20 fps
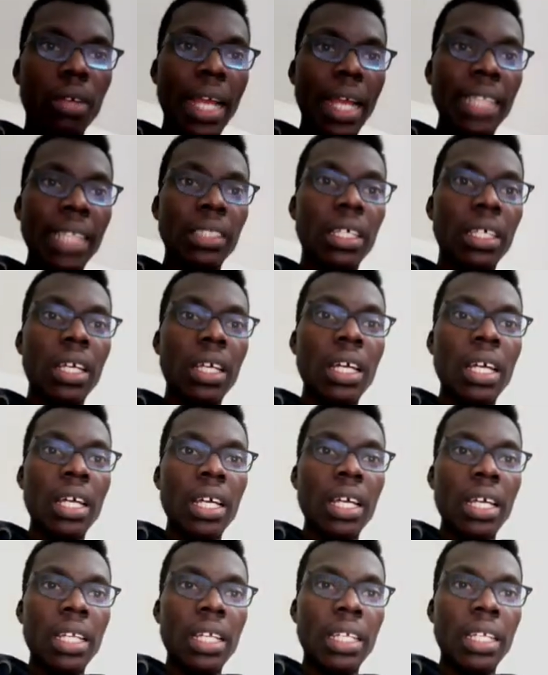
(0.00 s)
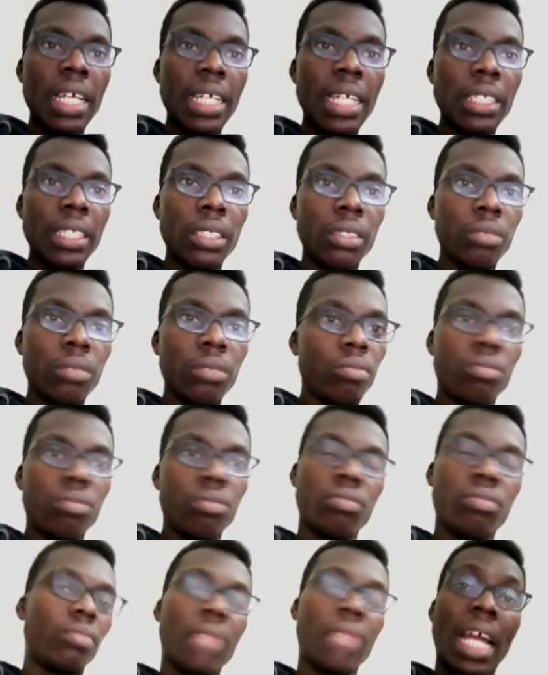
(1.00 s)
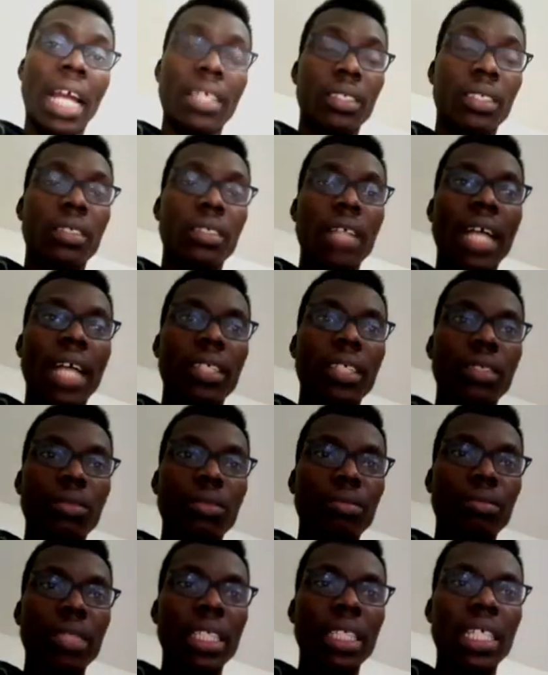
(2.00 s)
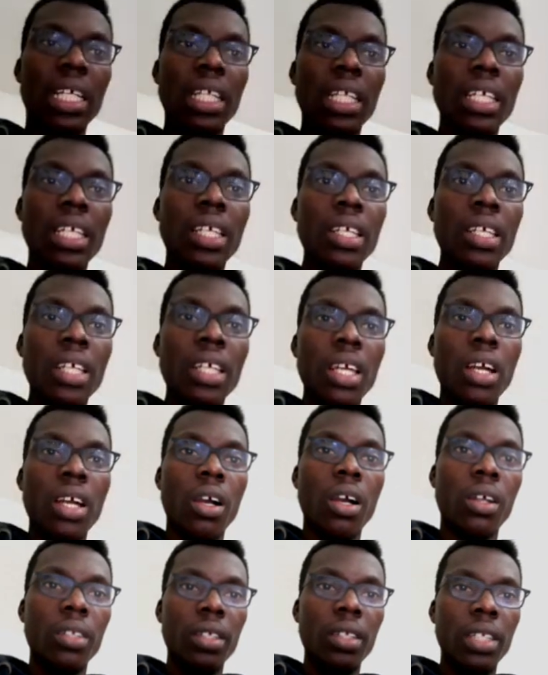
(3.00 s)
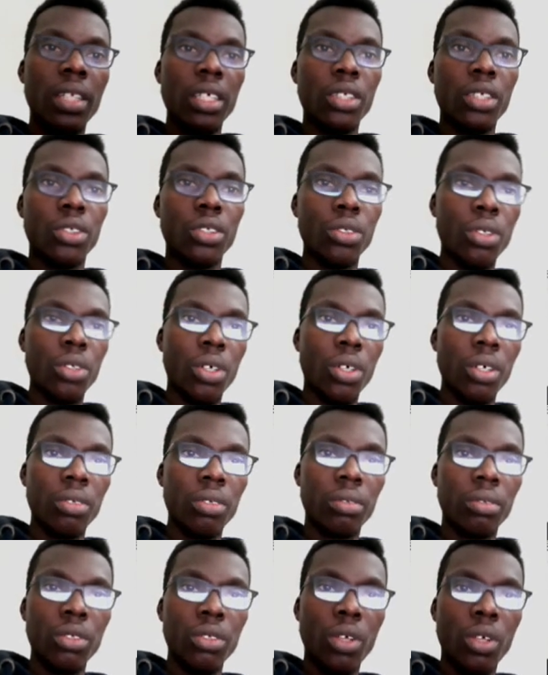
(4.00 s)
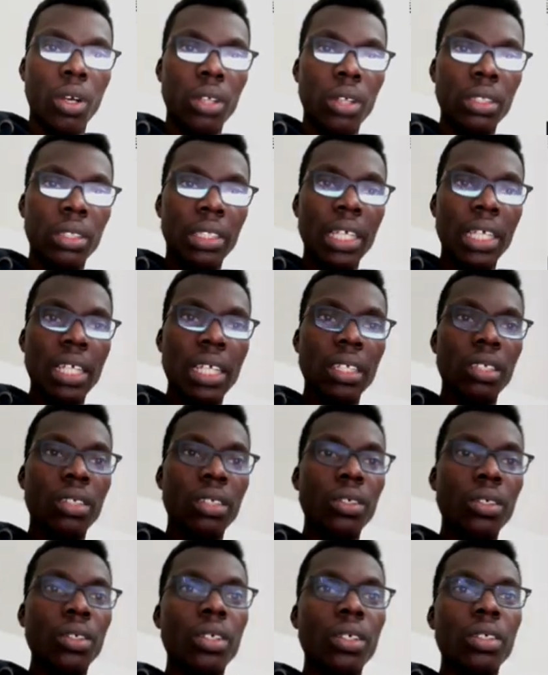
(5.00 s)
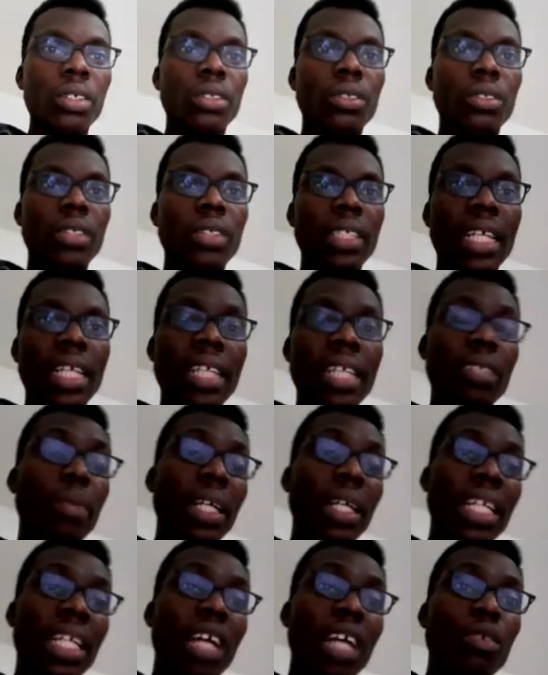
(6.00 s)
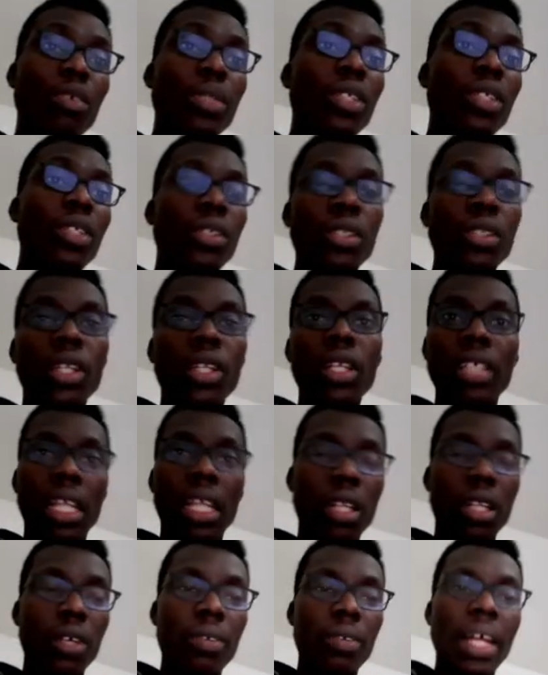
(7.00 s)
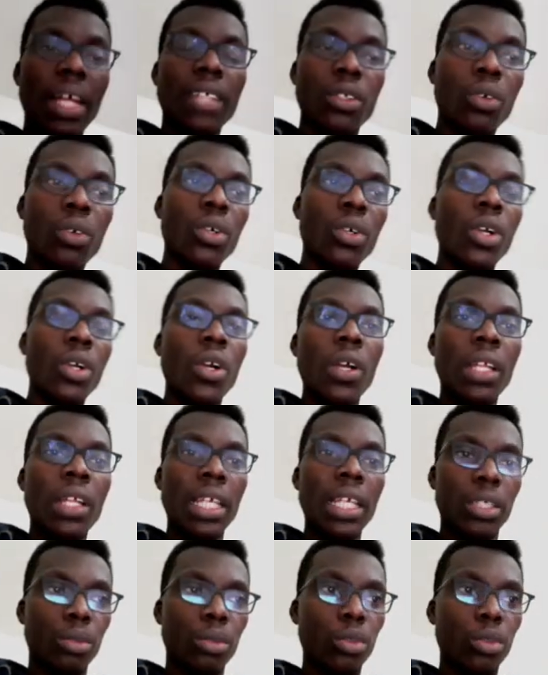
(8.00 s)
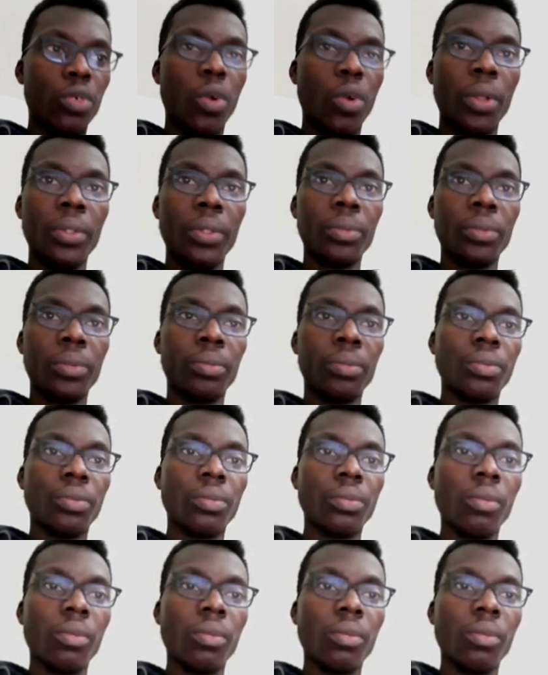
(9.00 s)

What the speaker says: All right, then that's basically other things to contain the genetic material. That would be the nucleus and all of that. So let's move on.